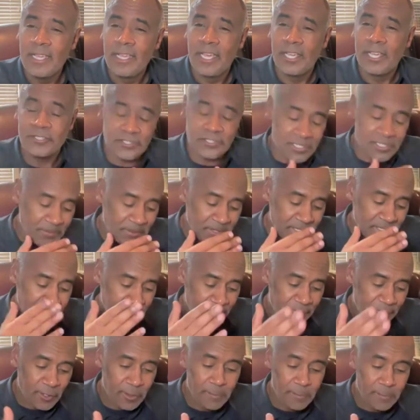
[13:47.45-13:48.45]
Is there something
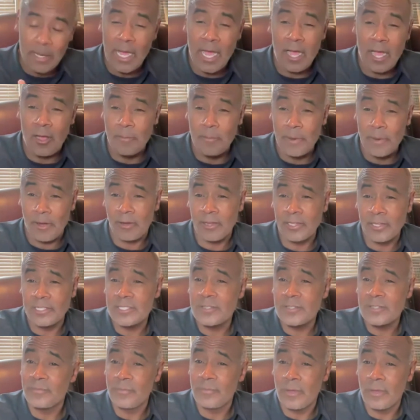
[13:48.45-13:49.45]
different about how
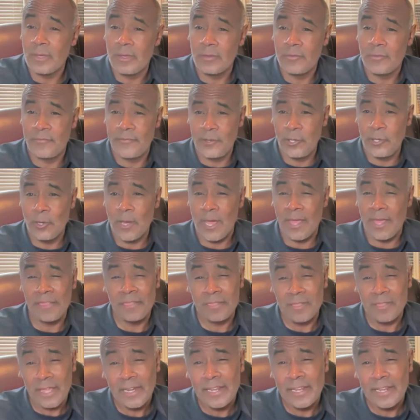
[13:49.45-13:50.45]
Americans view
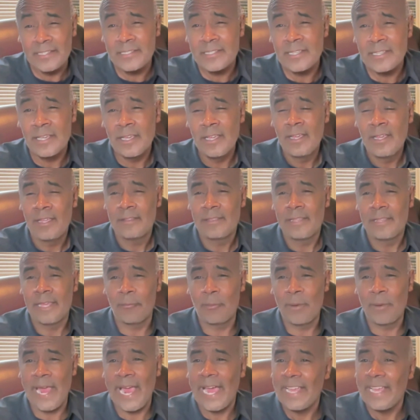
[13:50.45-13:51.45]
athletics that
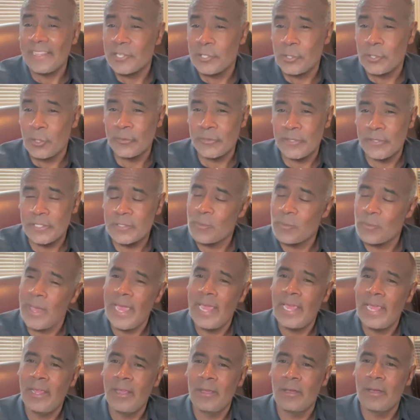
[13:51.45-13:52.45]
we had to do it this
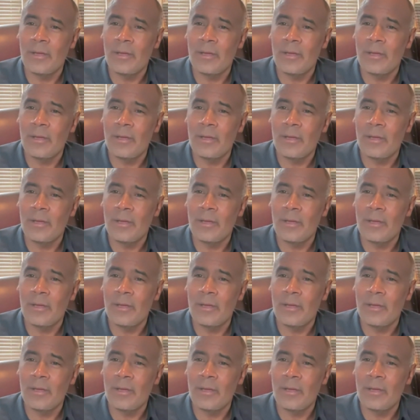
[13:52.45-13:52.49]
way?